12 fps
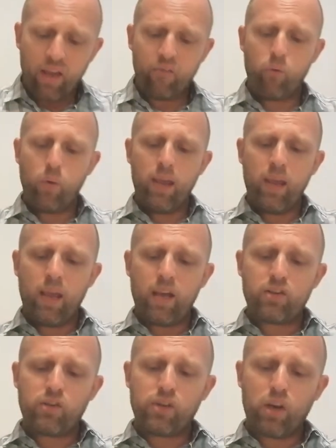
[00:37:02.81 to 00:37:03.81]
if we
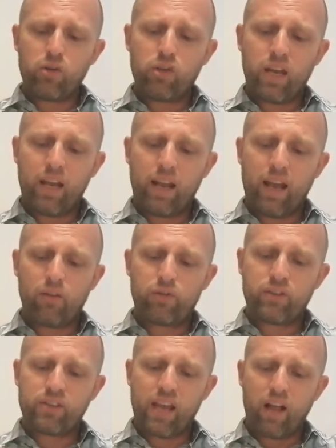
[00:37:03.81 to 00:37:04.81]
associate
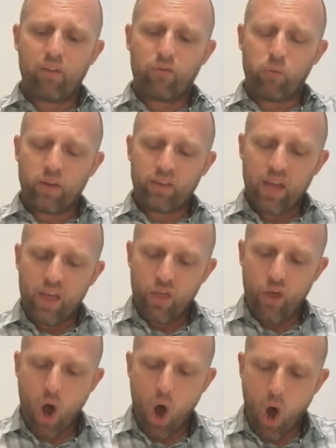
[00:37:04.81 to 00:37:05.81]
ourselves with
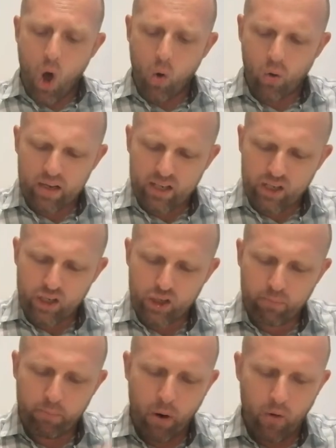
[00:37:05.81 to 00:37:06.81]
the Holy
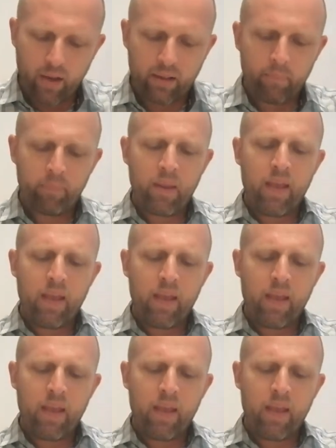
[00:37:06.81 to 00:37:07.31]
Spirit,